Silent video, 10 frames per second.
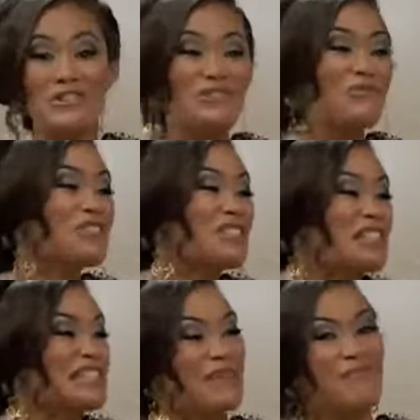has just risen
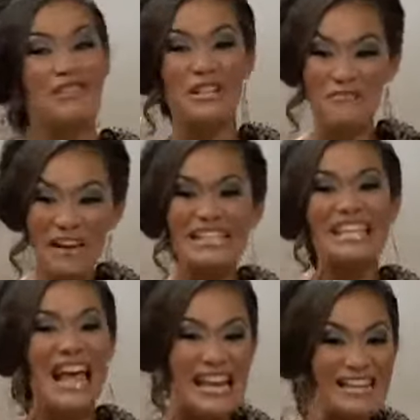in temperature by
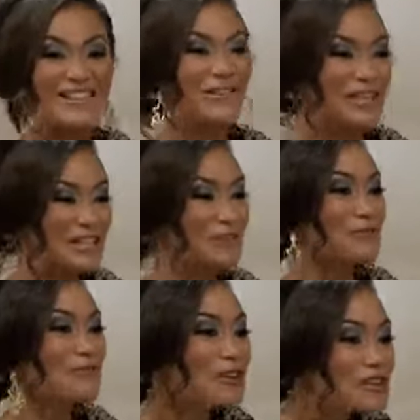10 degrees because we've